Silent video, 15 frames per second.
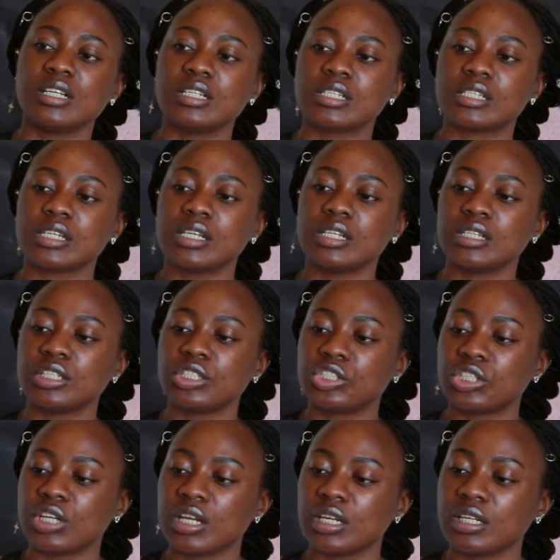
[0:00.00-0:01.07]
It's in the
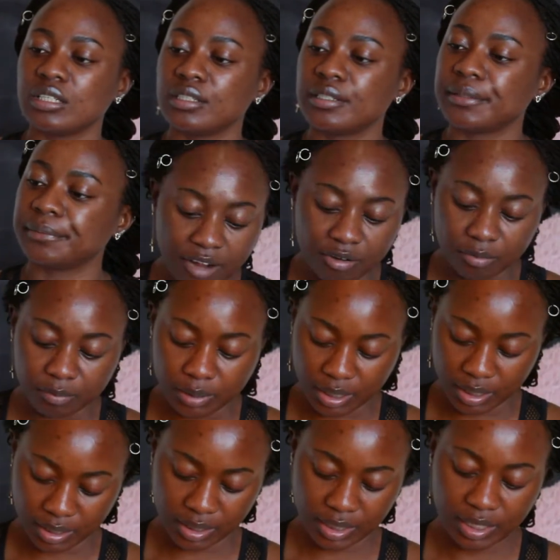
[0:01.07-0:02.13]
shade Carob.
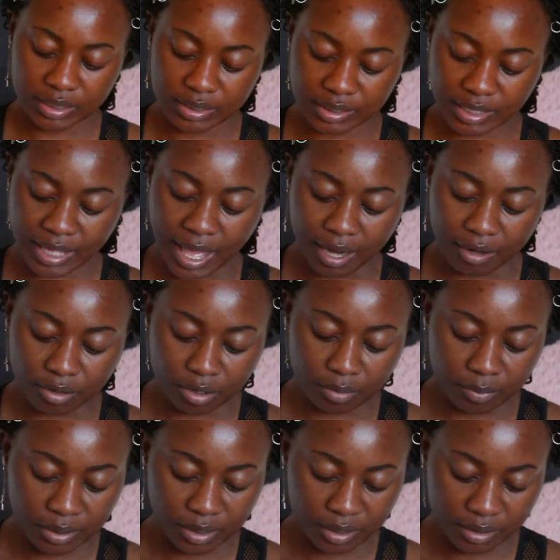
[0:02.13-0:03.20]
It's
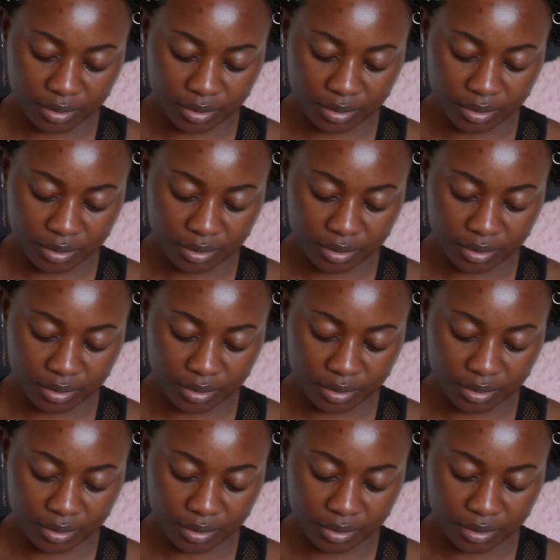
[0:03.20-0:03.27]
Carob.